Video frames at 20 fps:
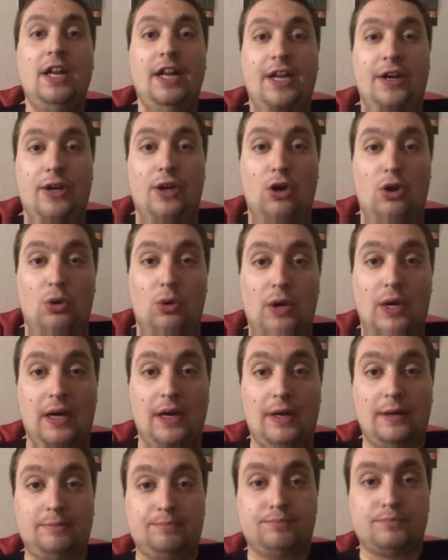You
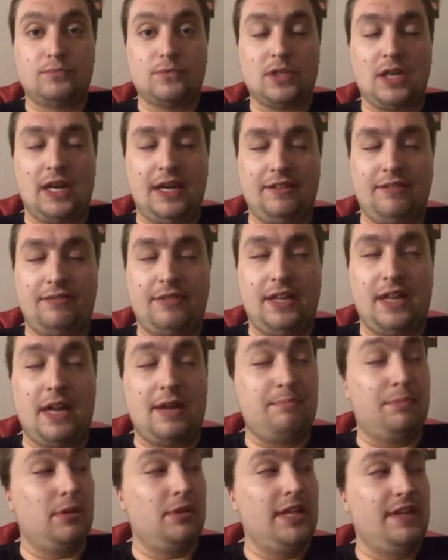know,
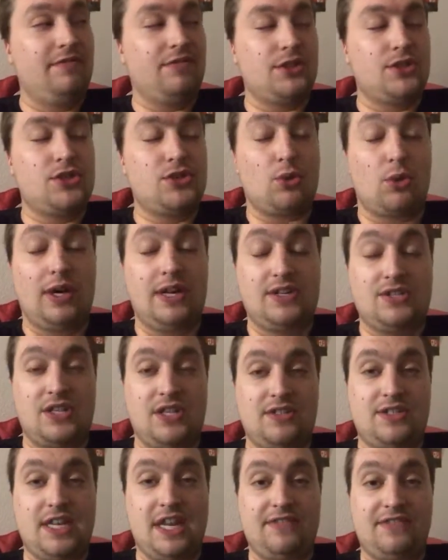I believe their story is
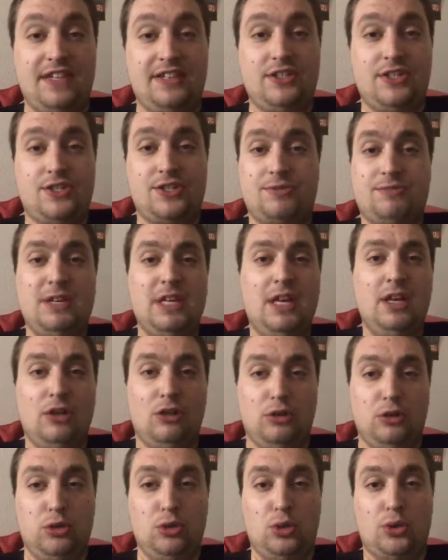that they just
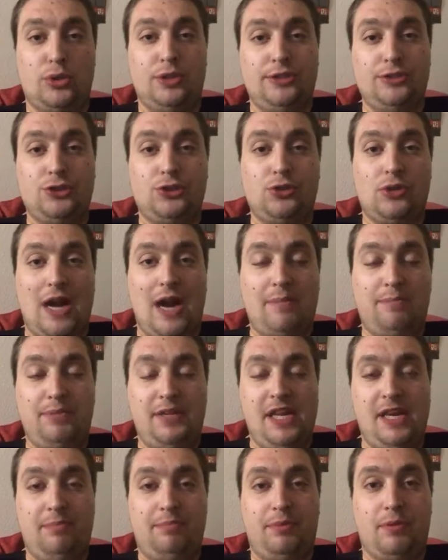lure and trap
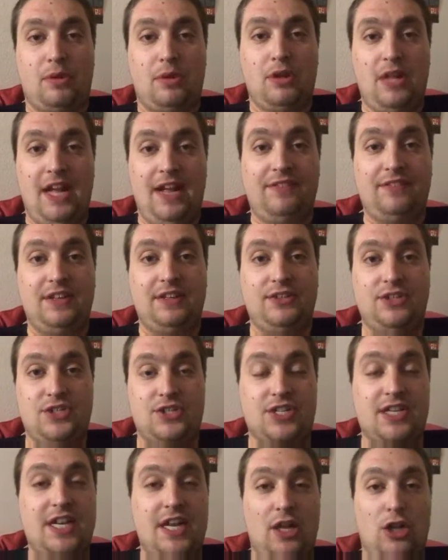people and then
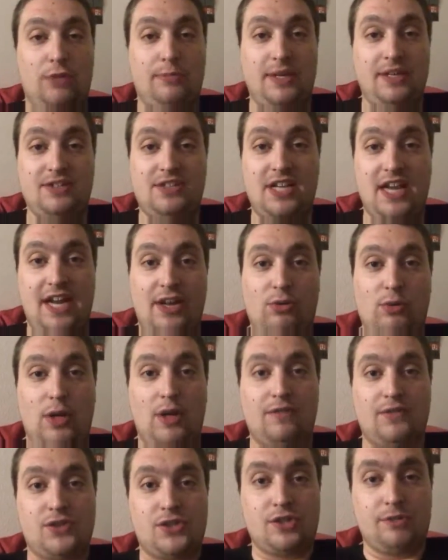just kill them and take
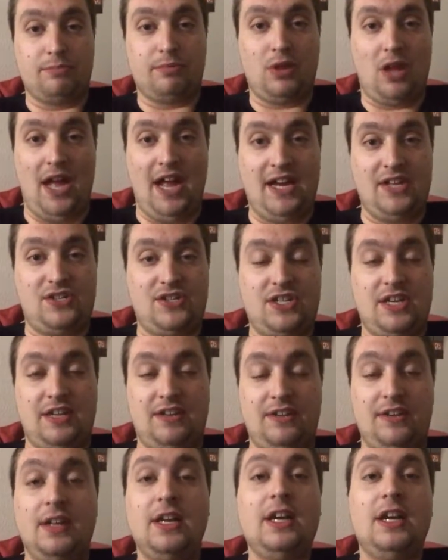whatever supplies
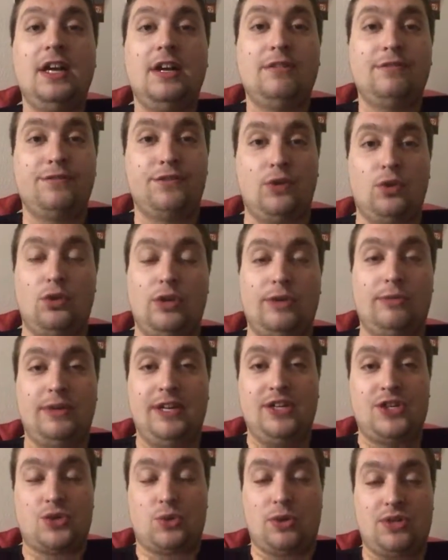and food and
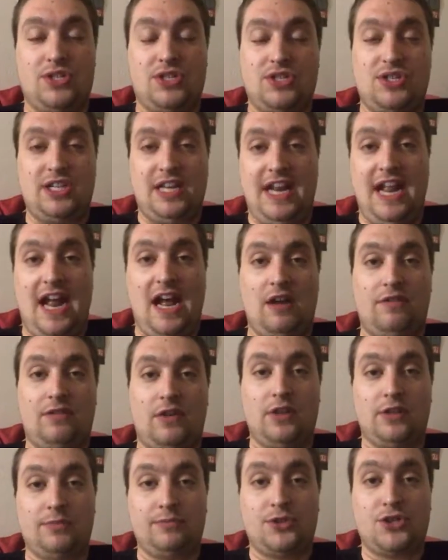resources they have
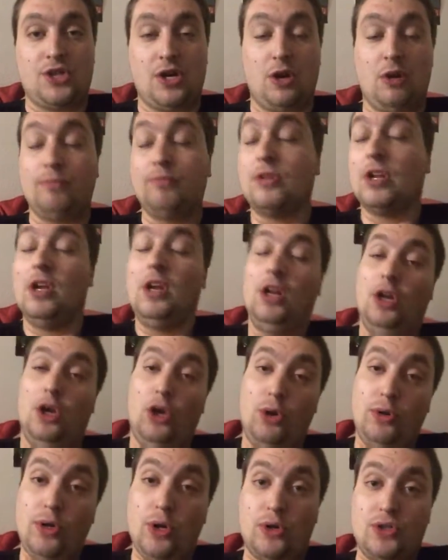on them. So
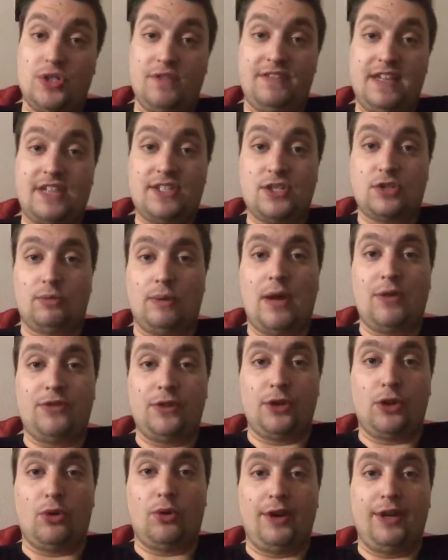who knows if that's the route
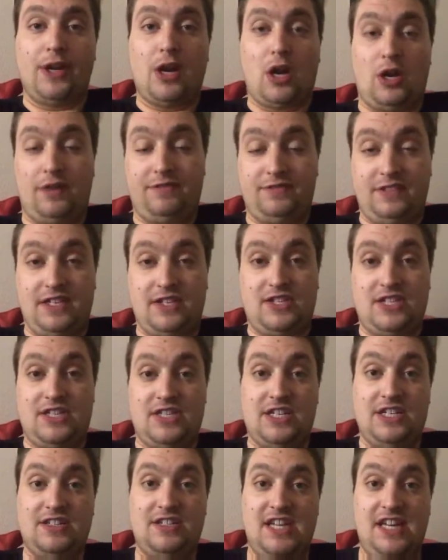they're going on, if this
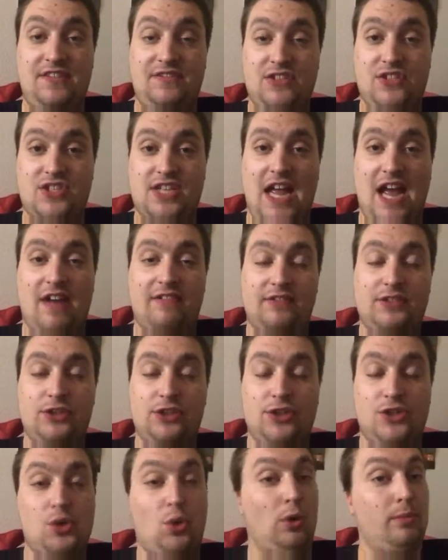is indeed the
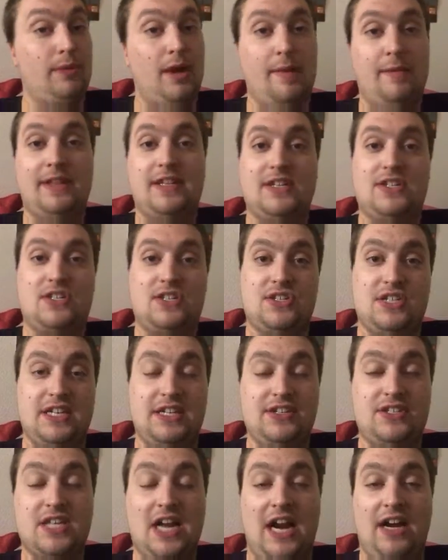Scavengers, or maybe this is
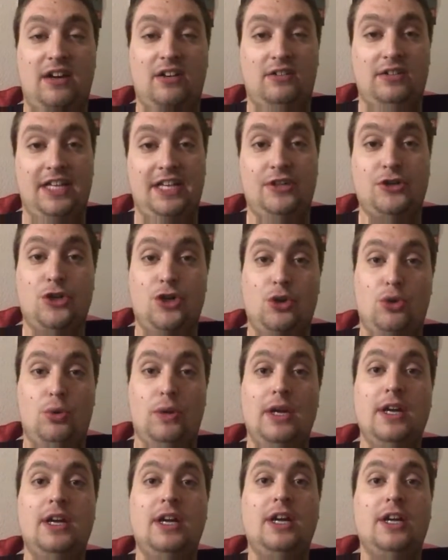an entirely
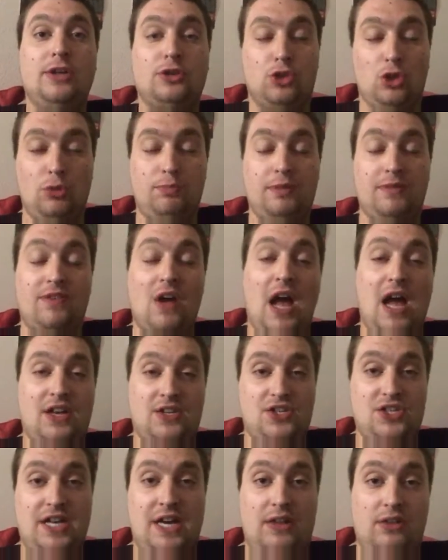new group of
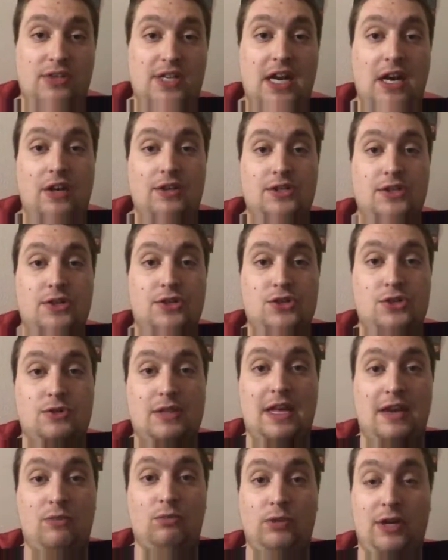hostile characters
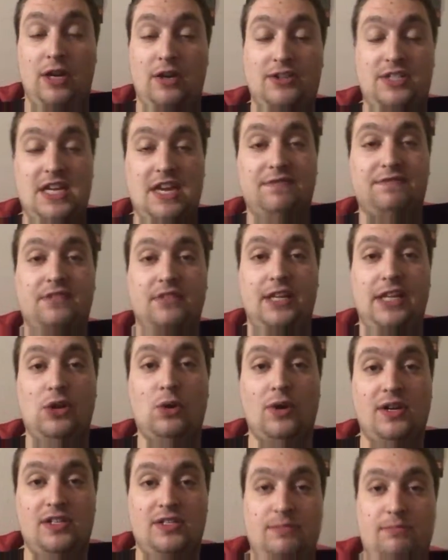that we are definitely
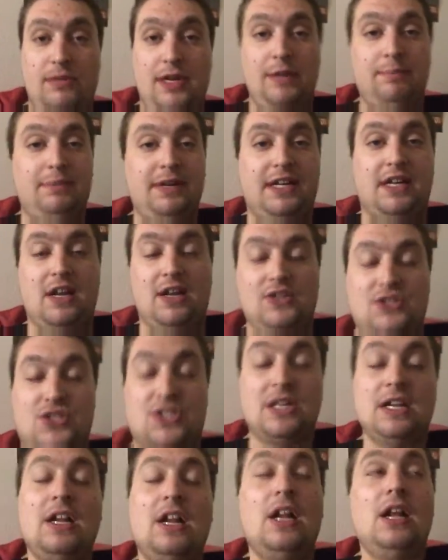going to meet,
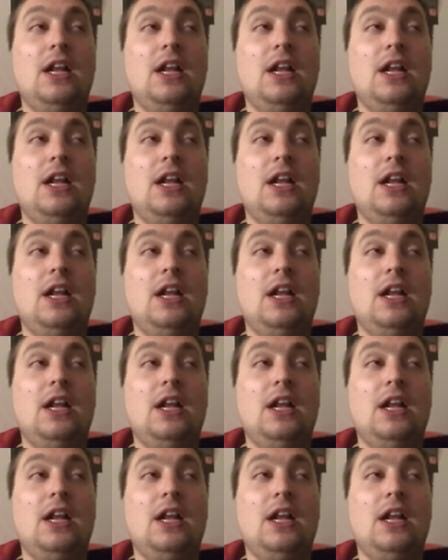because